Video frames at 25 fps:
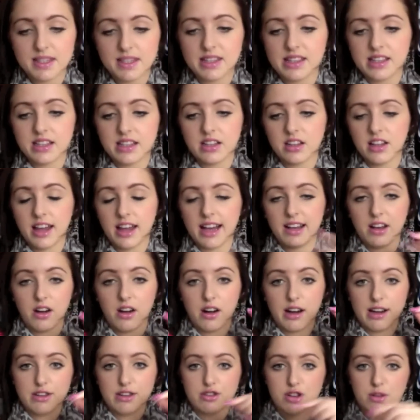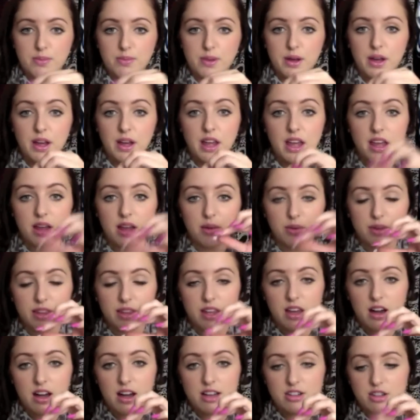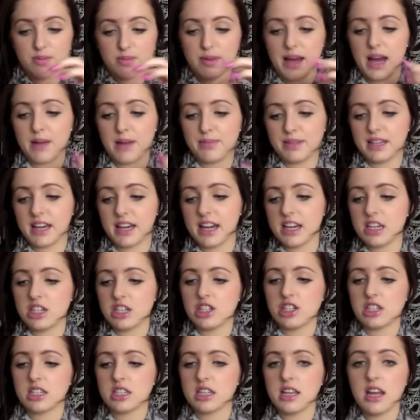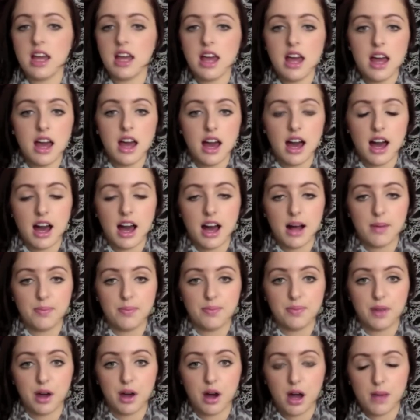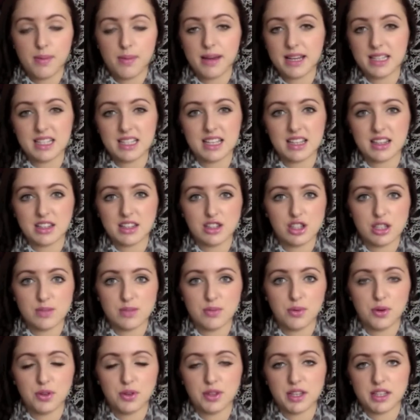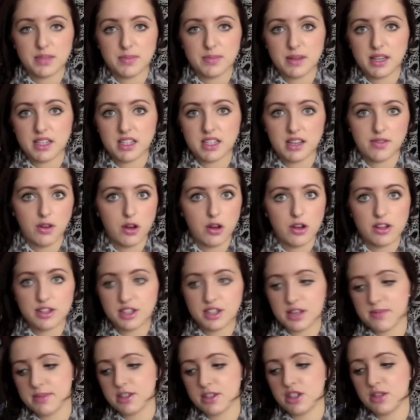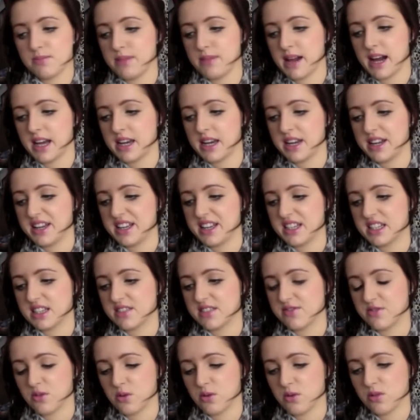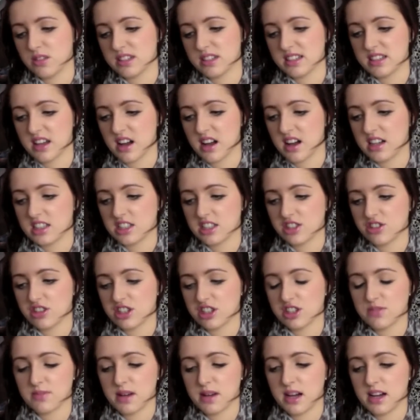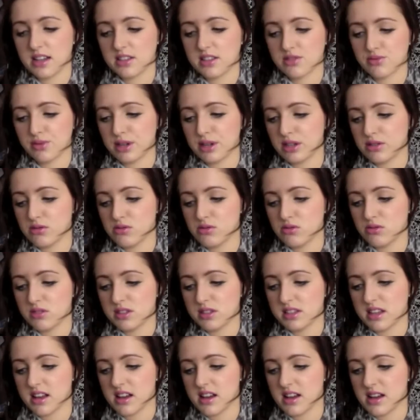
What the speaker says: in a little like eyedropper with the eyedropper application. I basically just bought this because I've heard so much about it. It's for scars, stretch marks, wrinkles,